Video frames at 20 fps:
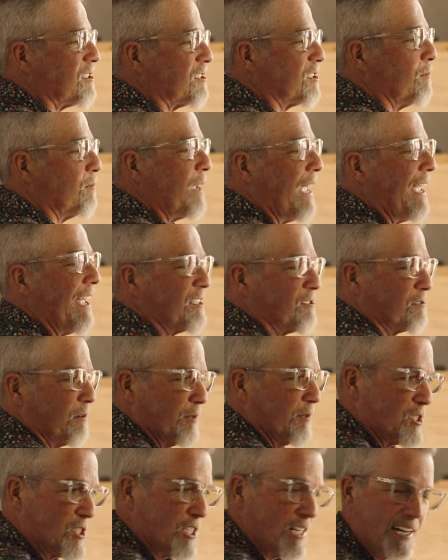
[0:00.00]
some extra
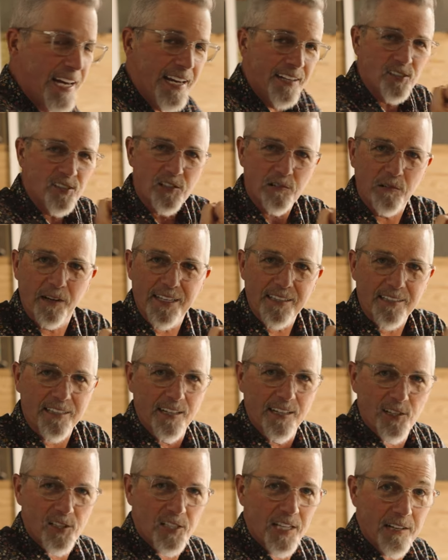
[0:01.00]
rigidity and strength
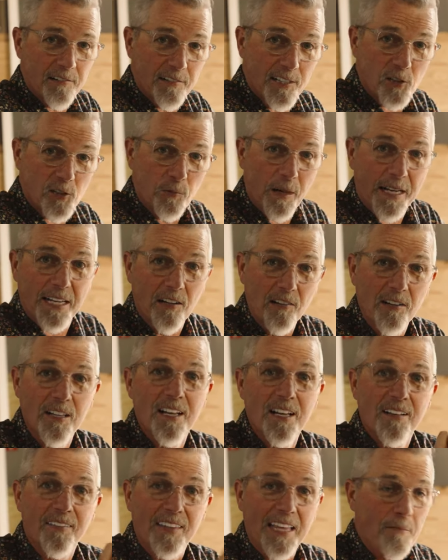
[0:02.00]
to the center of this window.
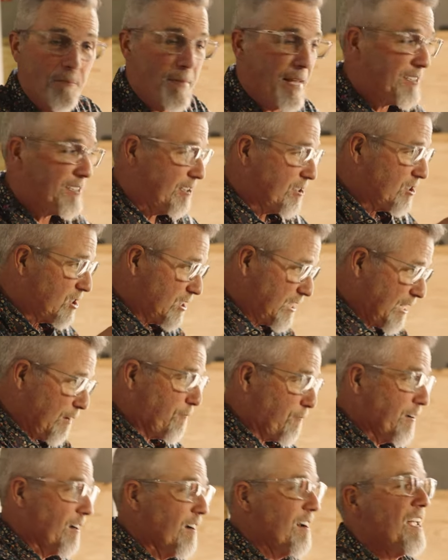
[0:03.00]
That makes it
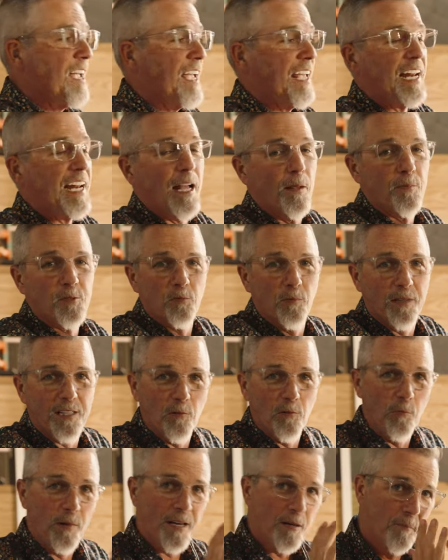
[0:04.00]
stiffer, it helps when
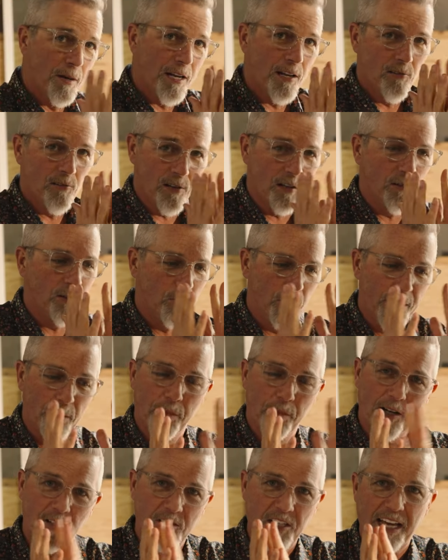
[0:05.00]
the wind, blow, the wind
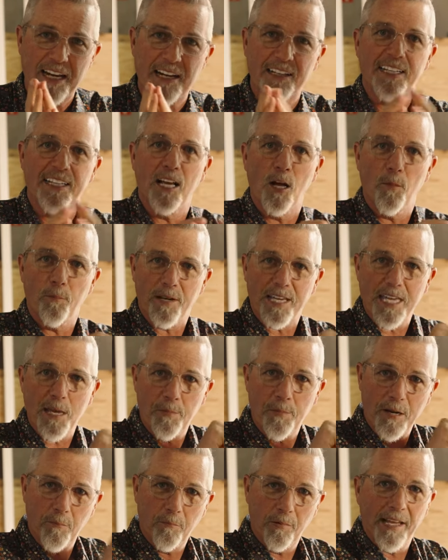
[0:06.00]
blows on it to help
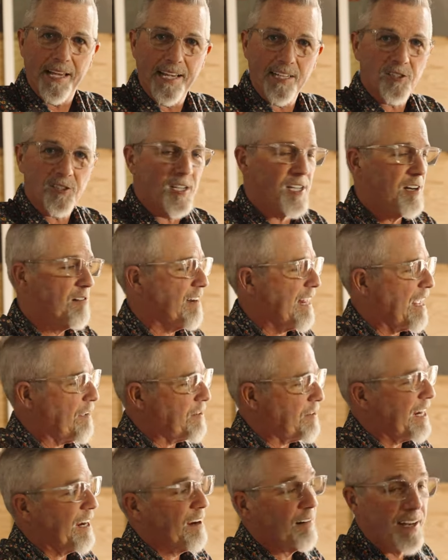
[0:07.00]
keep it in place so you don't
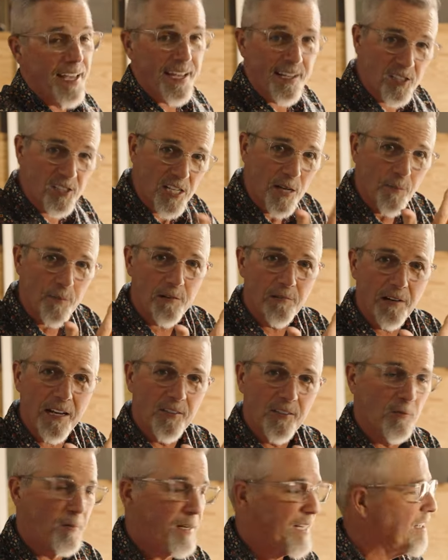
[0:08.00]
have air leakage coming
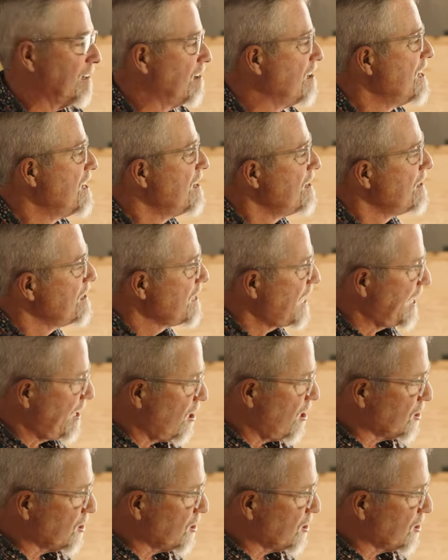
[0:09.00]
around the window. And